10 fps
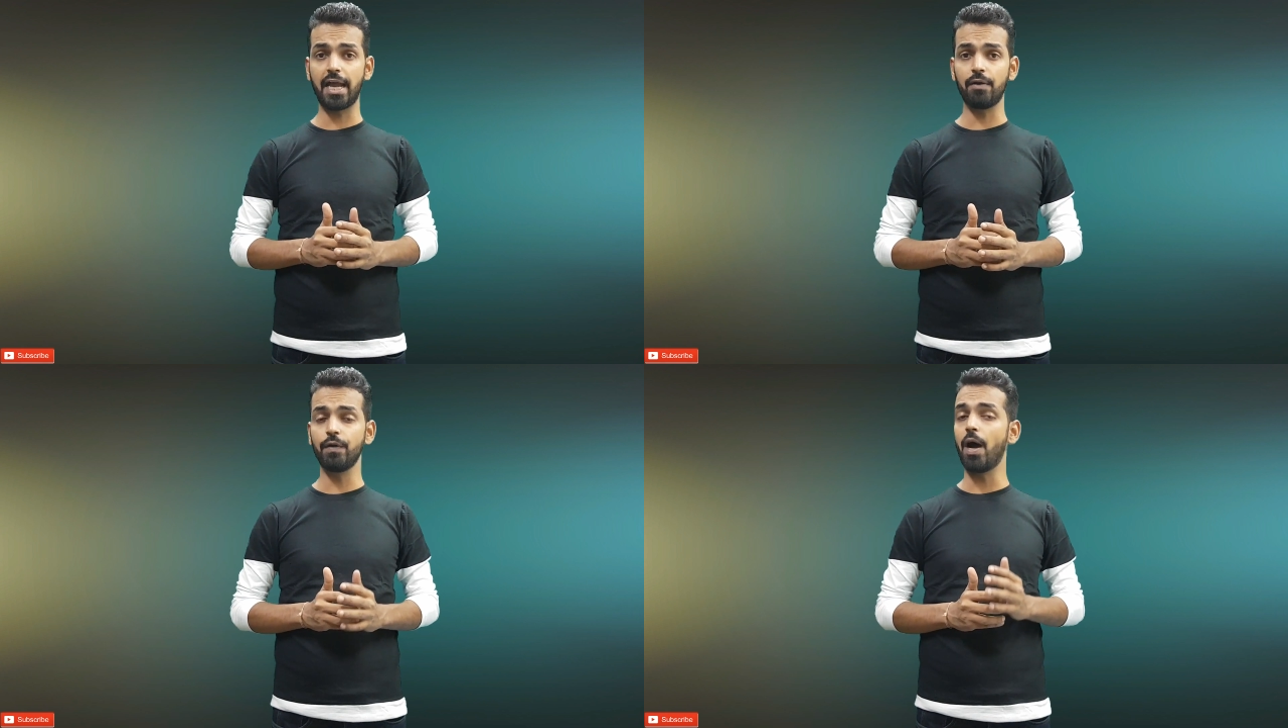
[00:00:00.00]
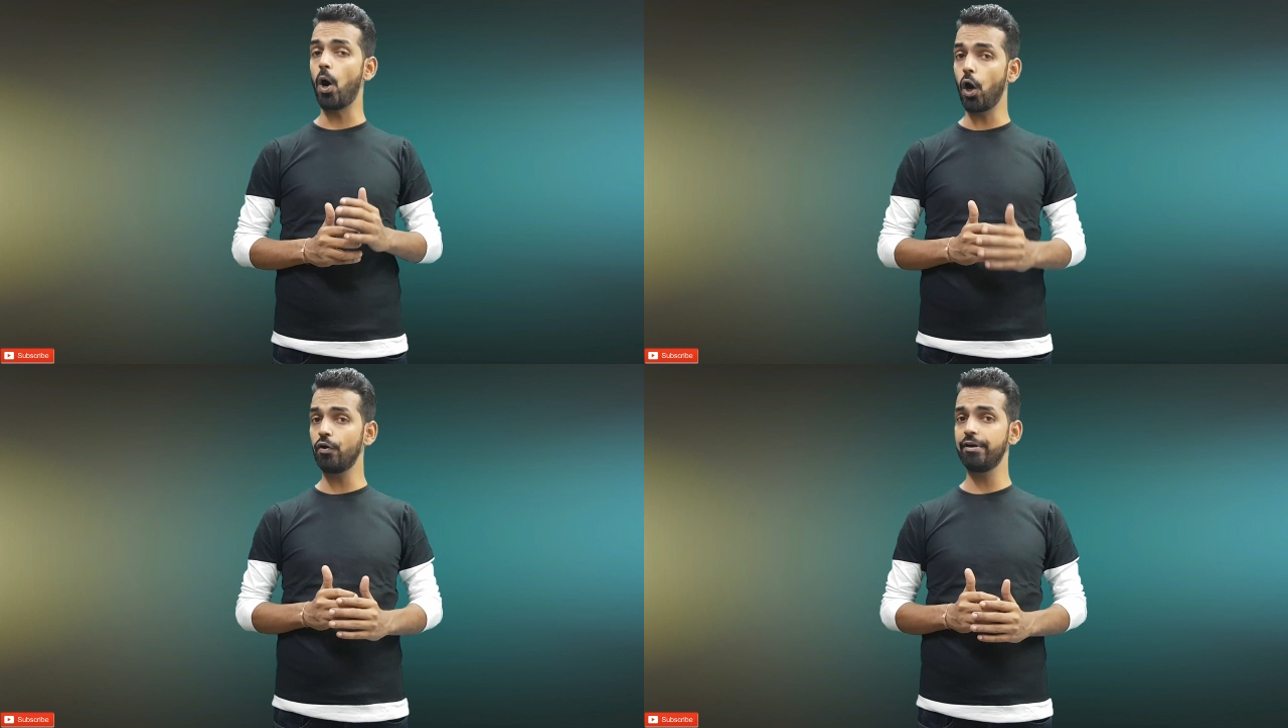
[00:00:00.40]
and we are
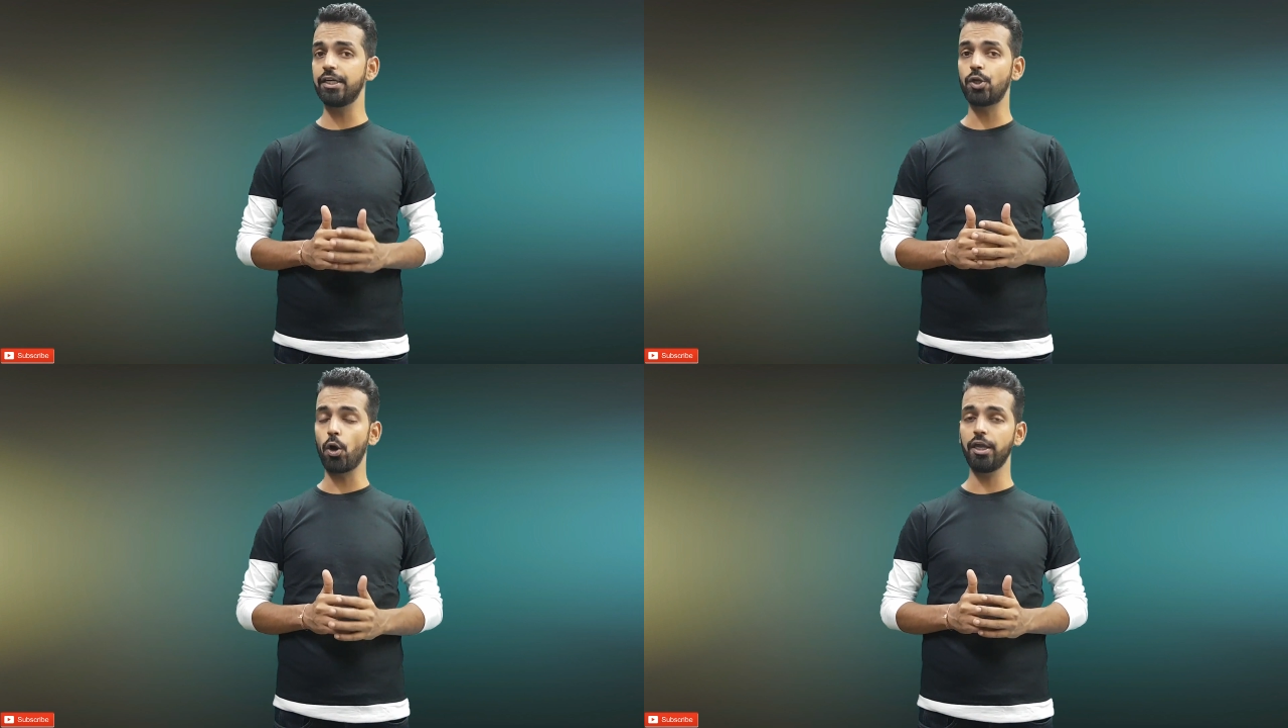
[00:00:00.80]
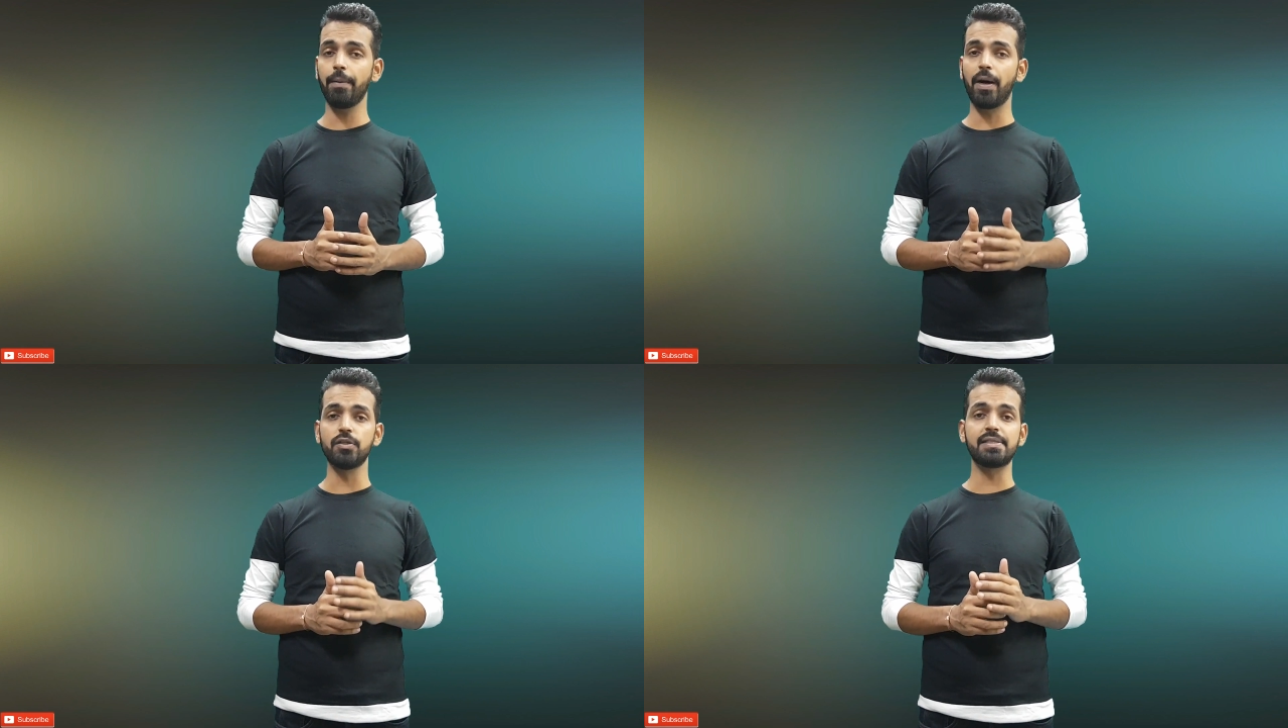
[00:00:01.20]
already talking
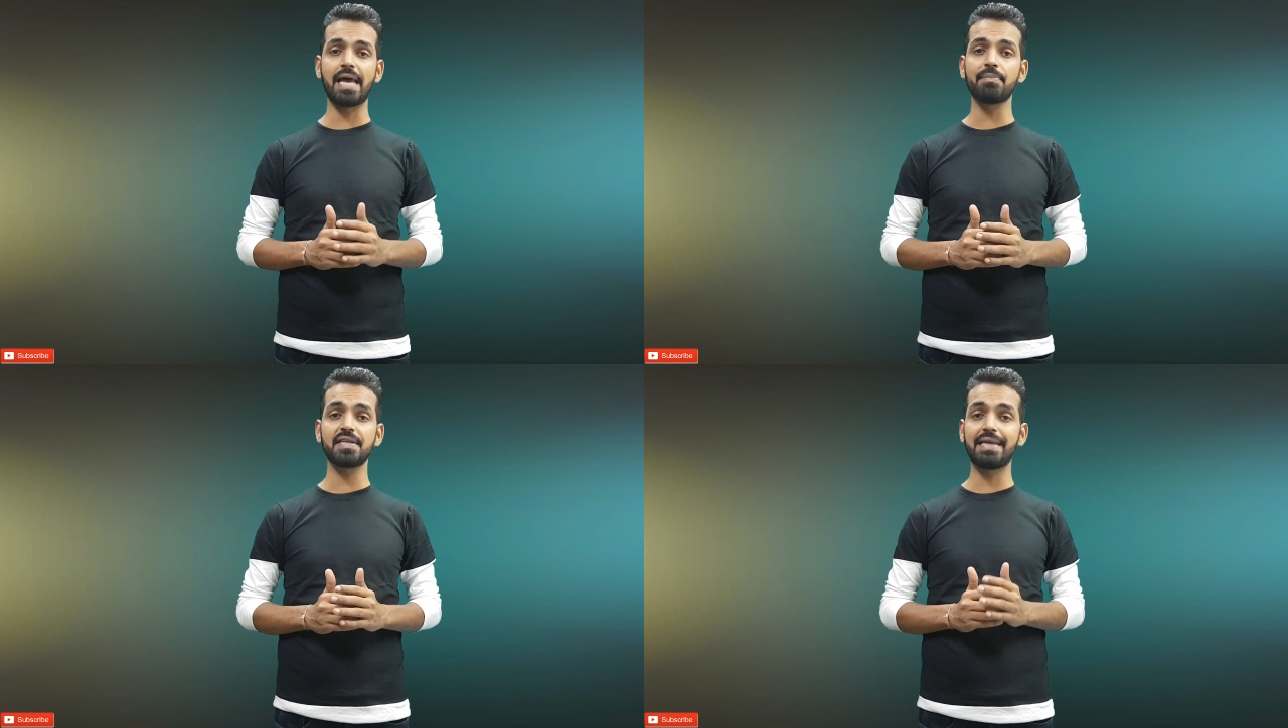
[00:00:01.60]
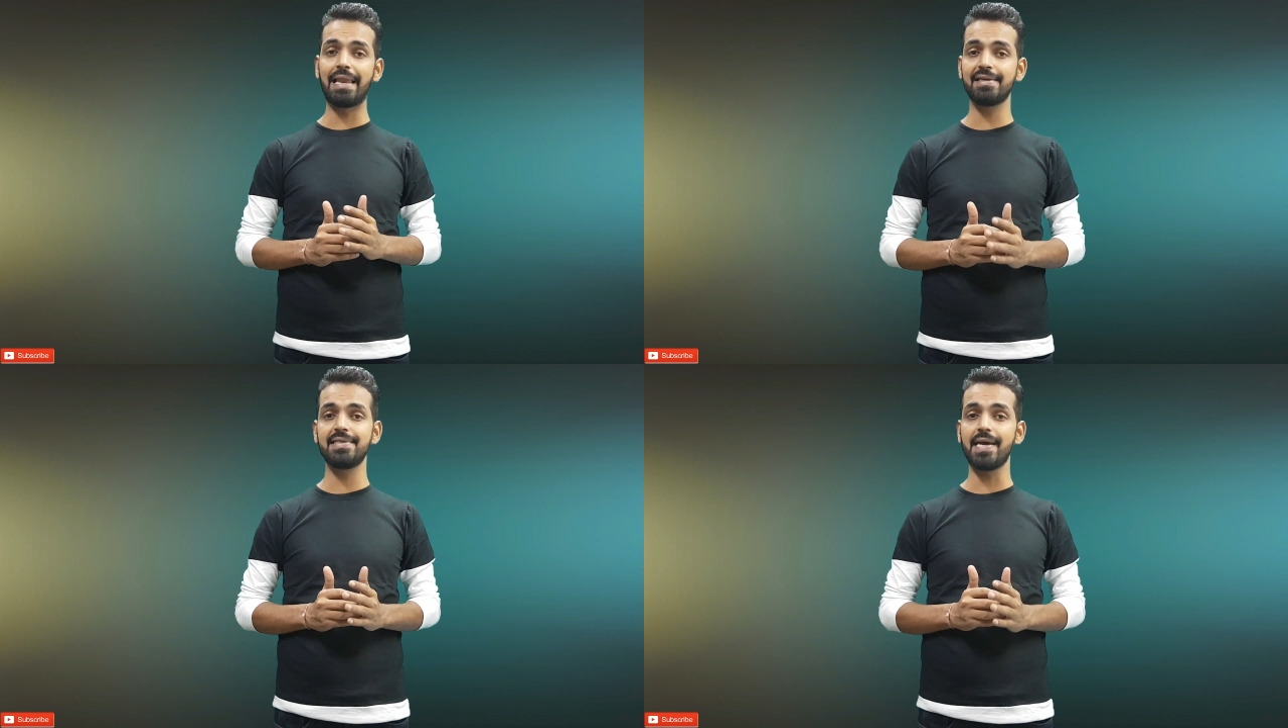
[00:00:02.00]
about the Samsung
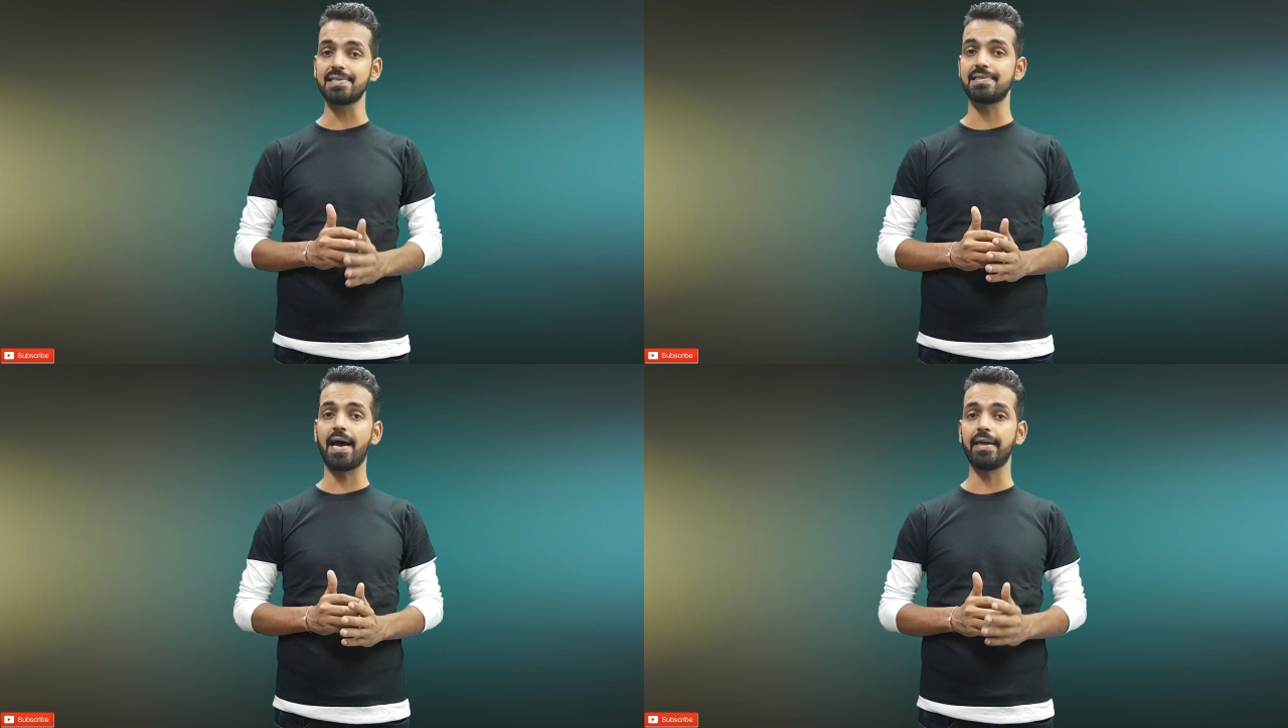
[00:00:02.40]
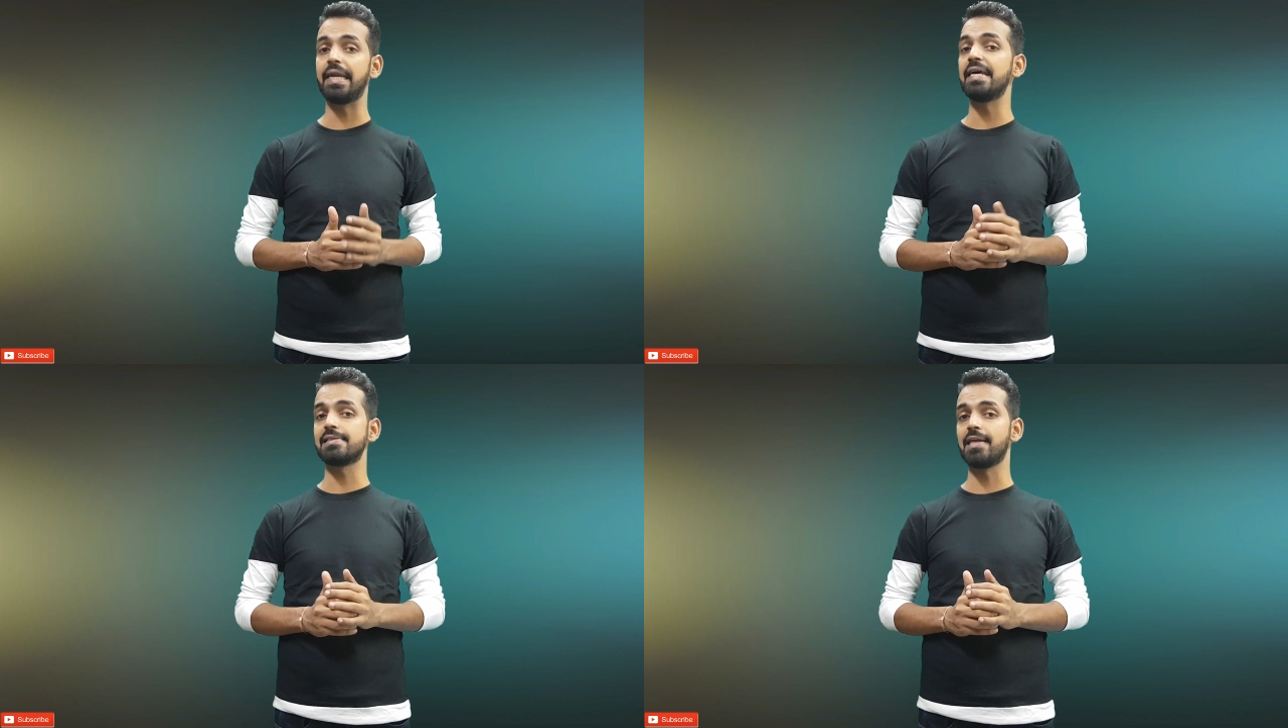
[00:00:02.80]
Galaxy S9
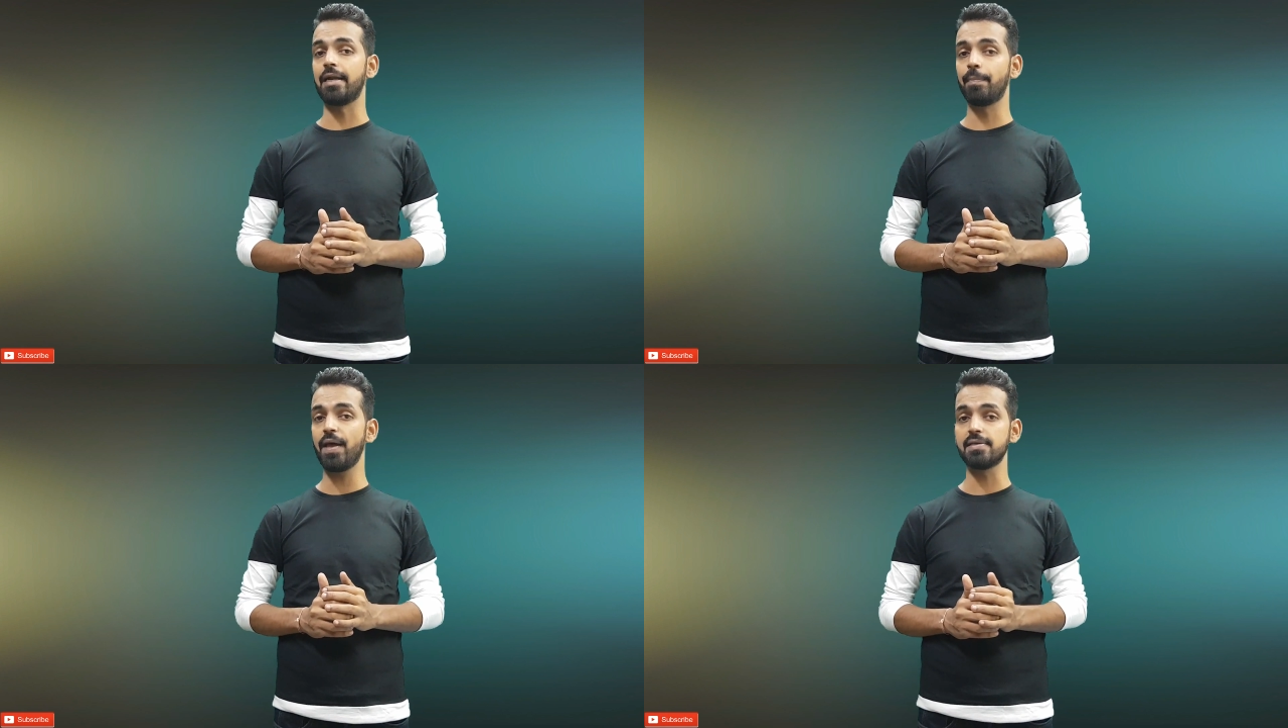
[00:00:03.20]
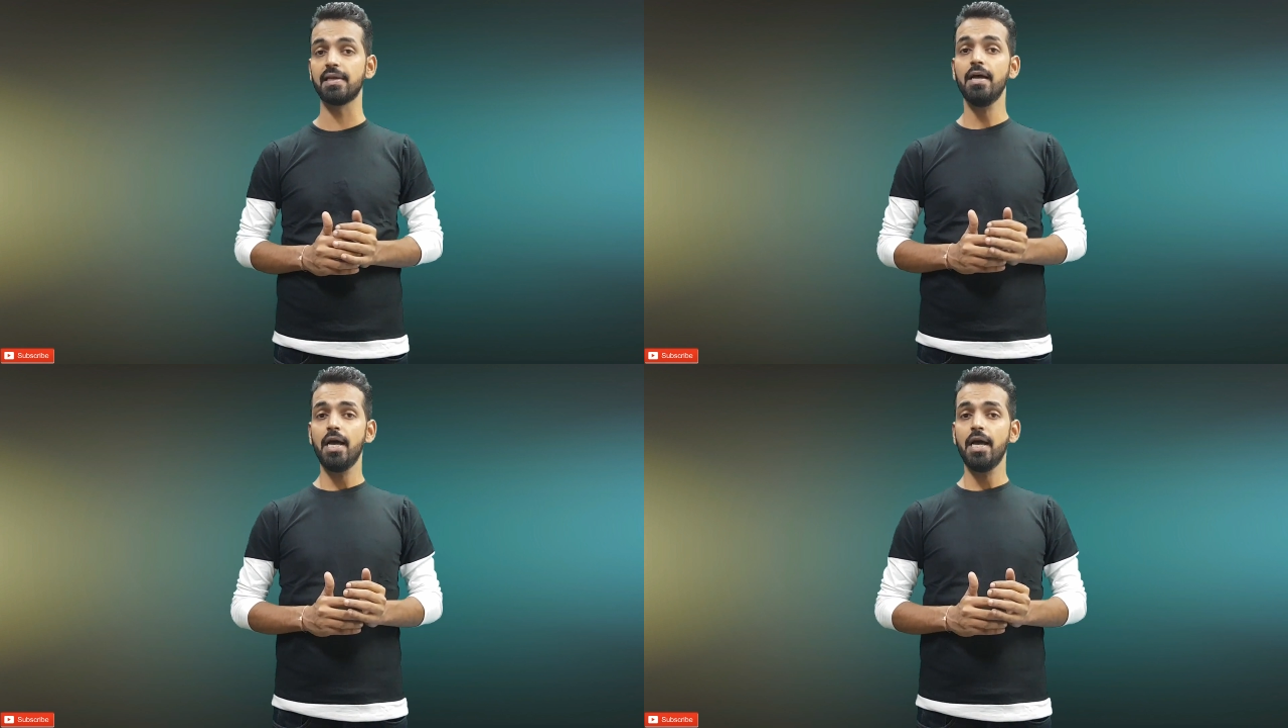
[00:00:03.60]
and S9 Plus.